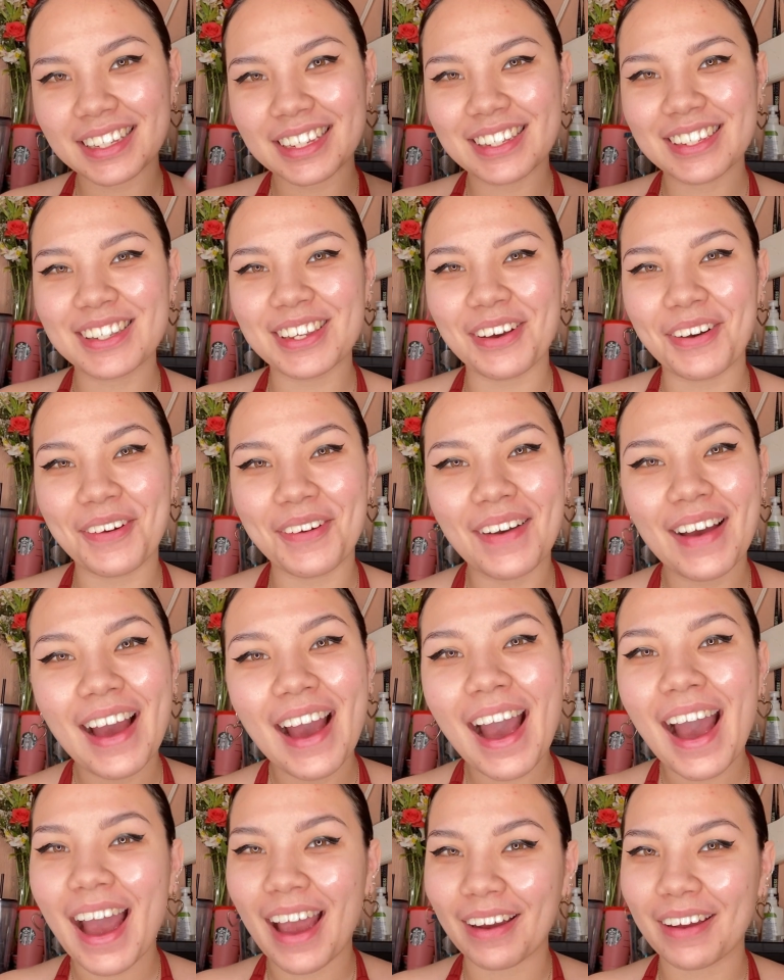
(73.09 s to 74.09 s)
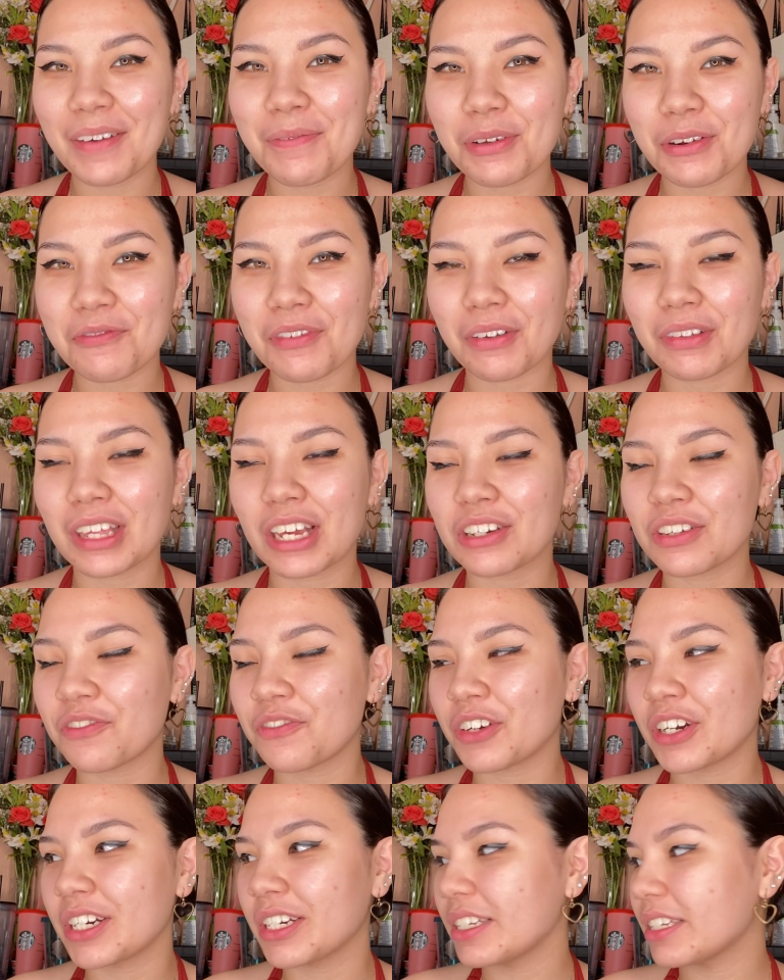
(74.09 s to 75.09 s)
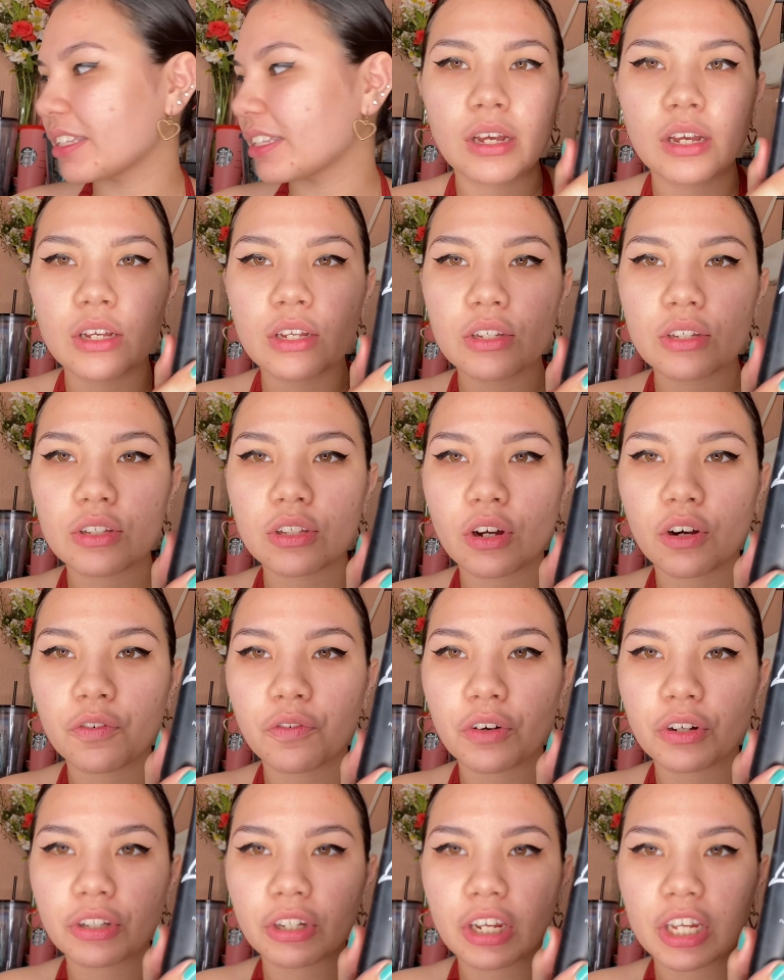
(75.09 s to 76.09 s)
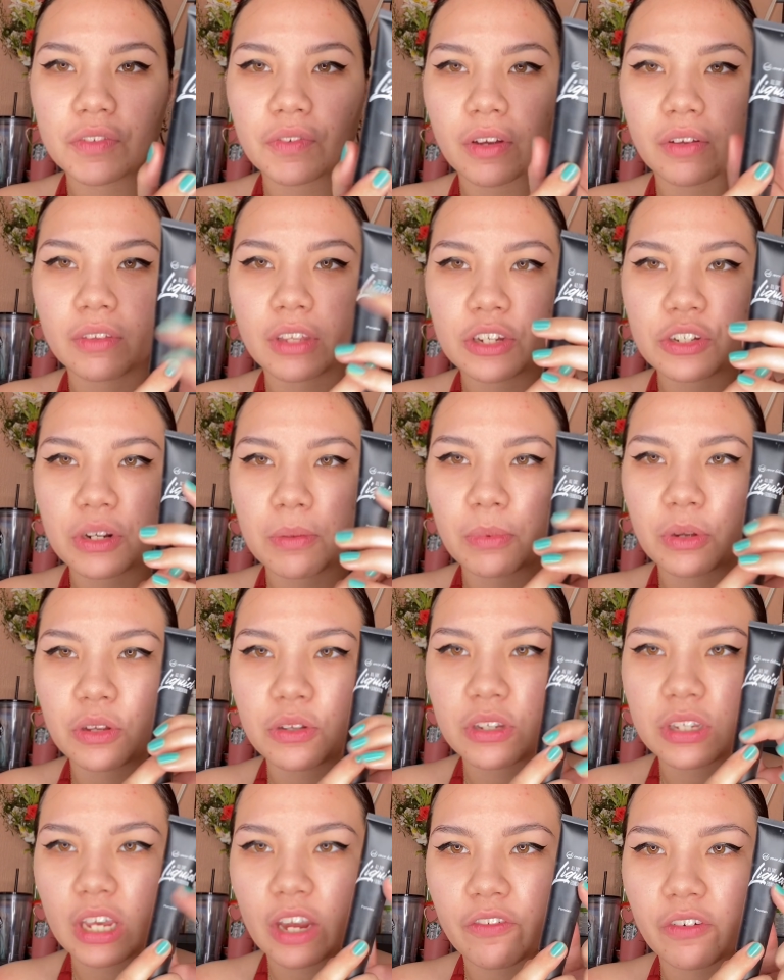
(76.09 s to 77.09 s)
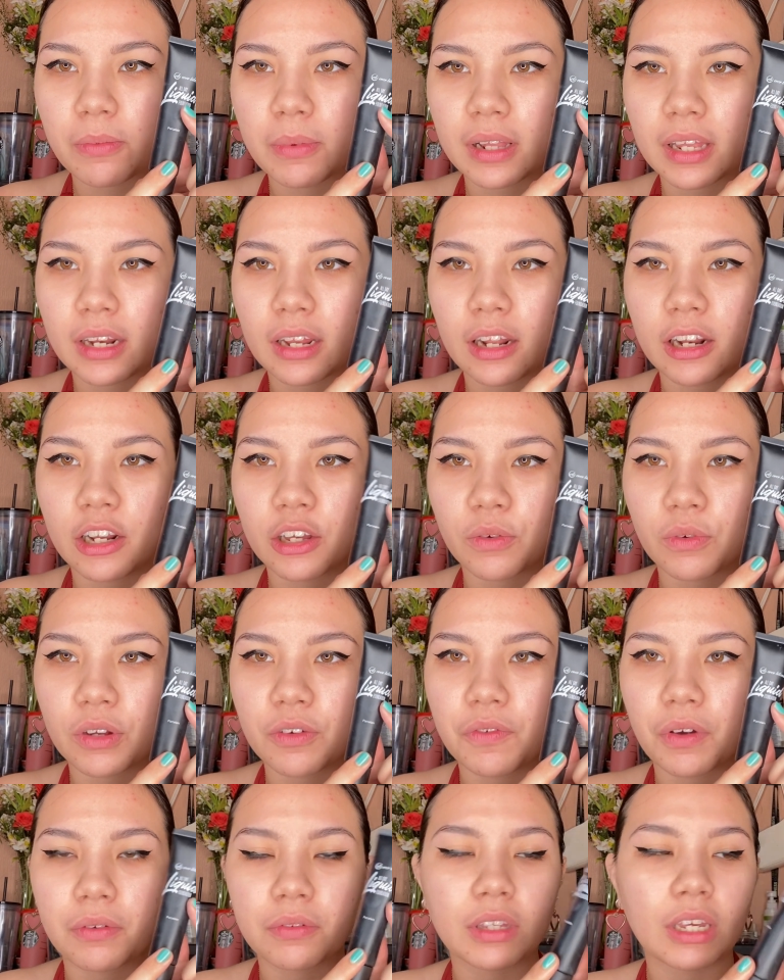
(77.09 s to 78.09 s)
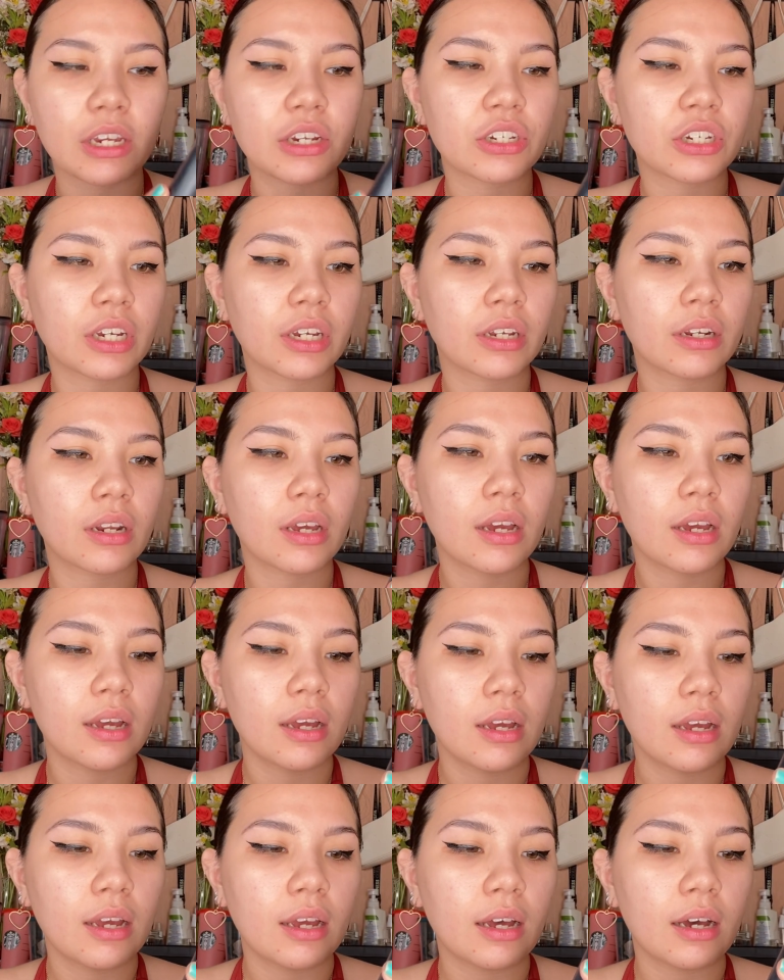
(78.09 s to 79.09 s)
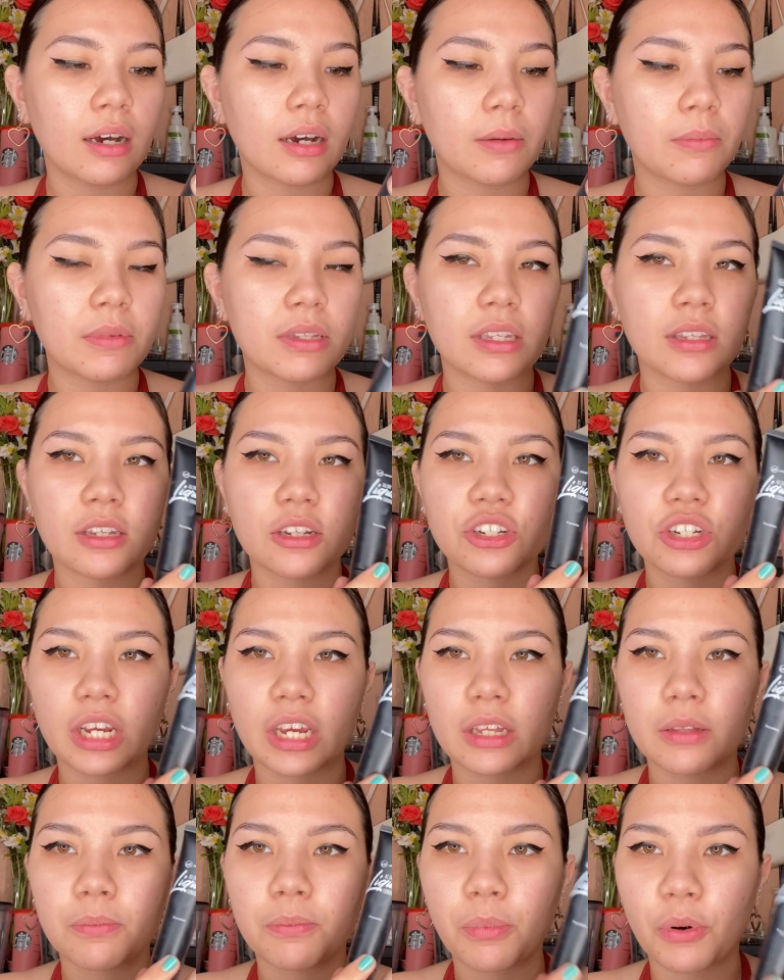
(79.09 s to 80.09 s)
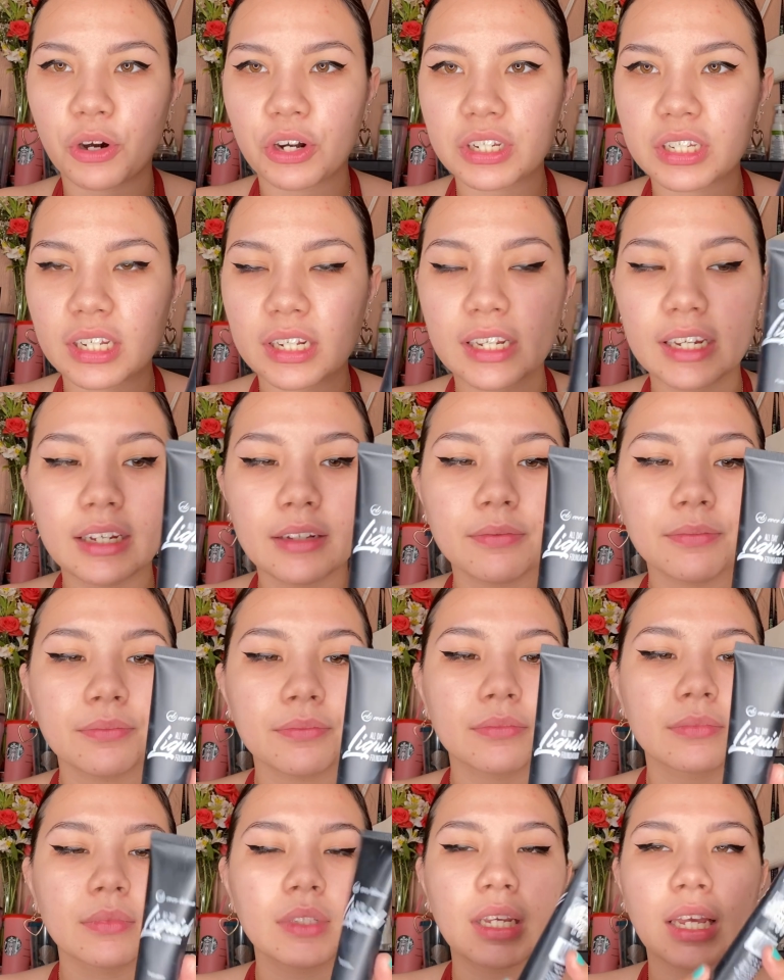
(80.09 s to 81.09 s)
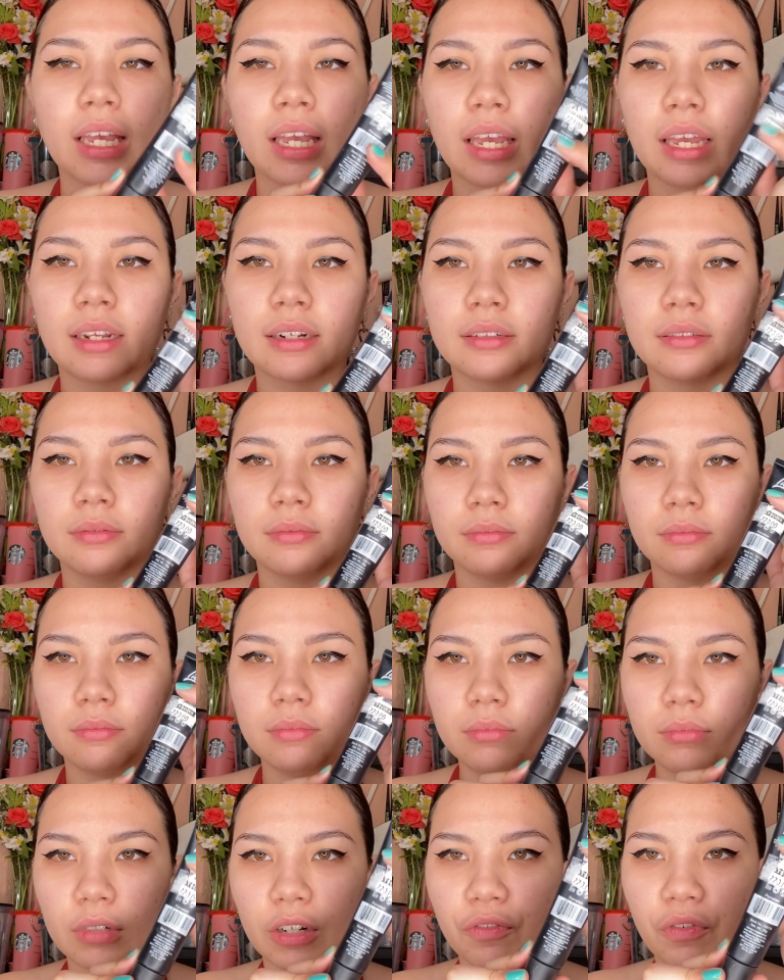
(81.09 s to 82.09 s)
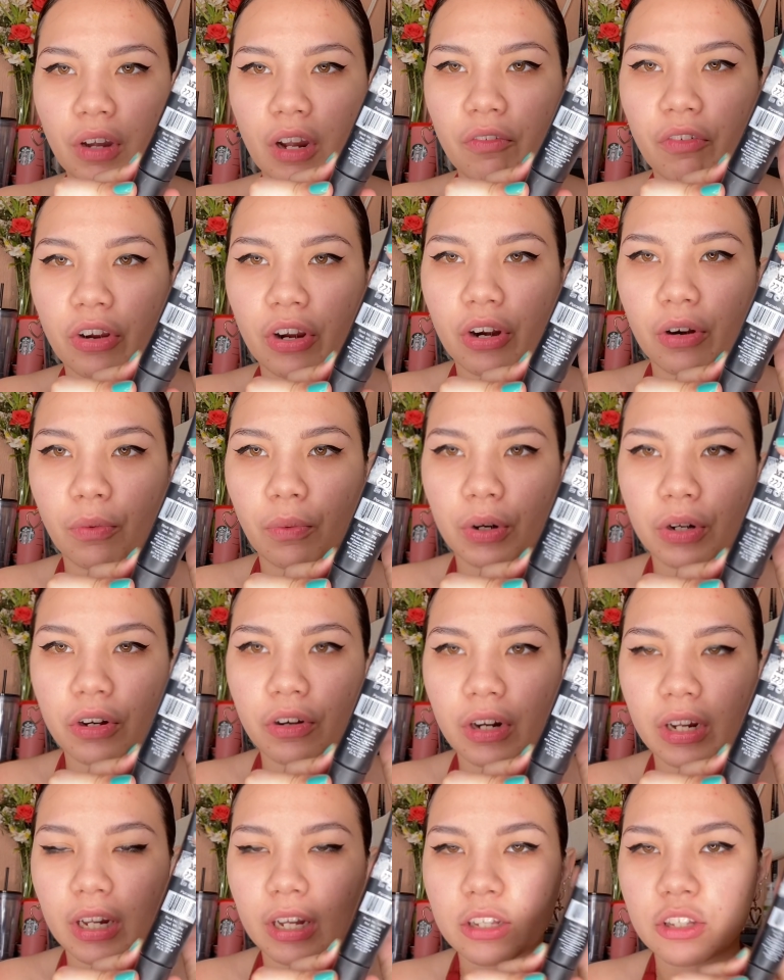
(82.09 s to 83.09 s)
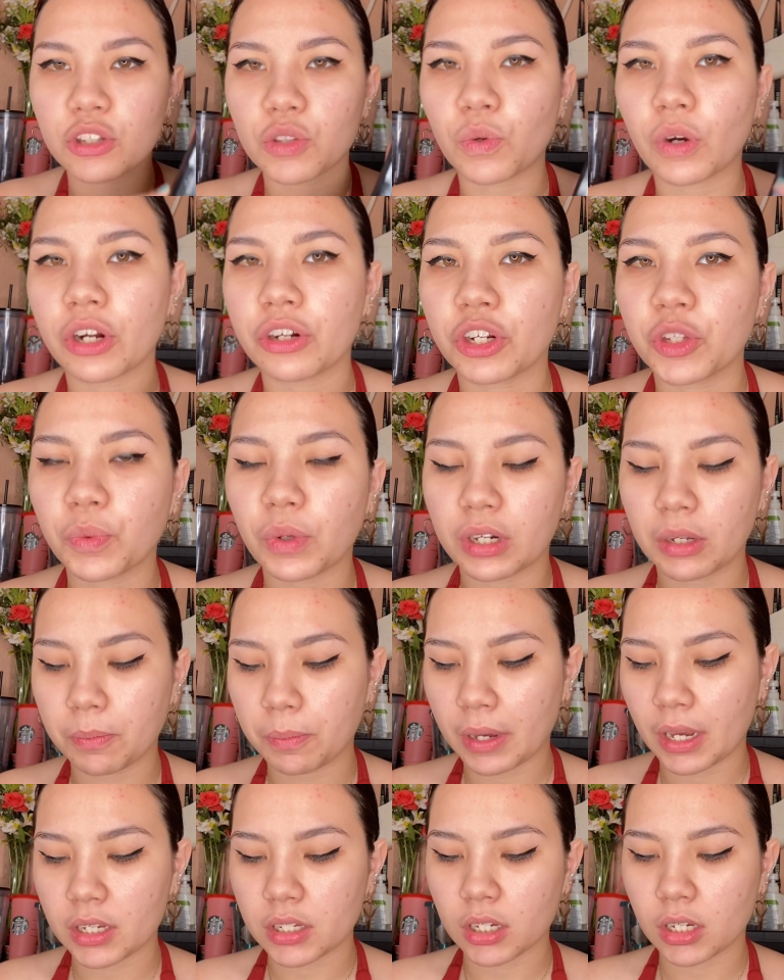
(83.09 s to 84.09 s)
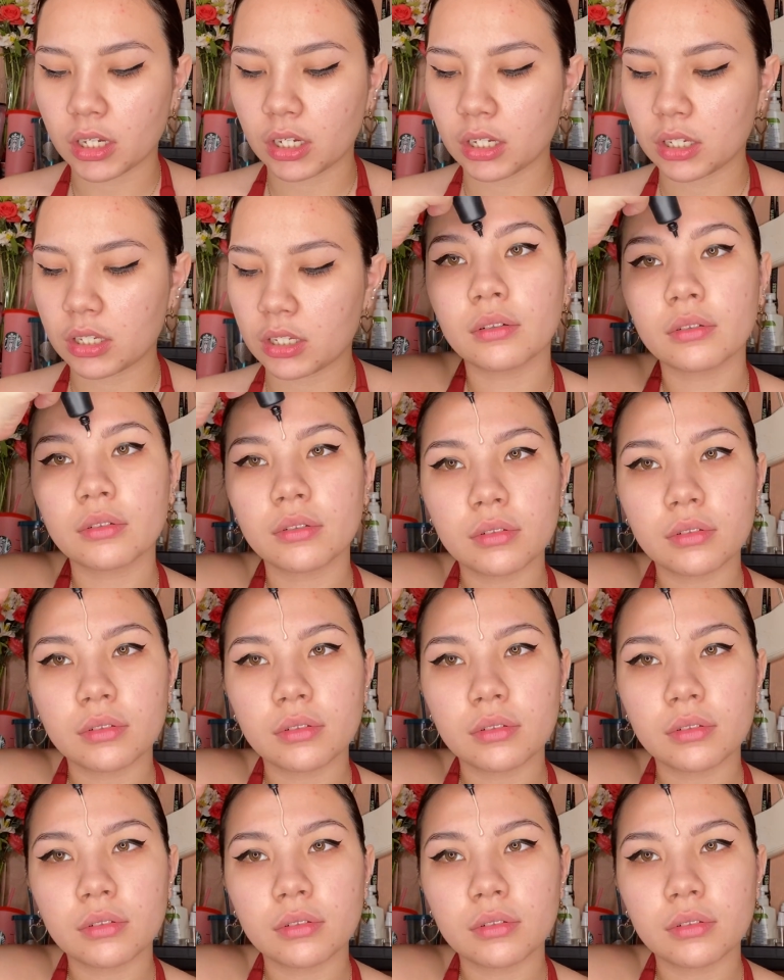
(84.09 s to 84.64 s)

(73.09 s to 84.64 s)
So, I'm going to put on foundation first. So, for today's foundation, I'm going to use this Everblenna liquid foundation. It's in the shade Porcelain. And if ever you're wondering, it's 220 pesos.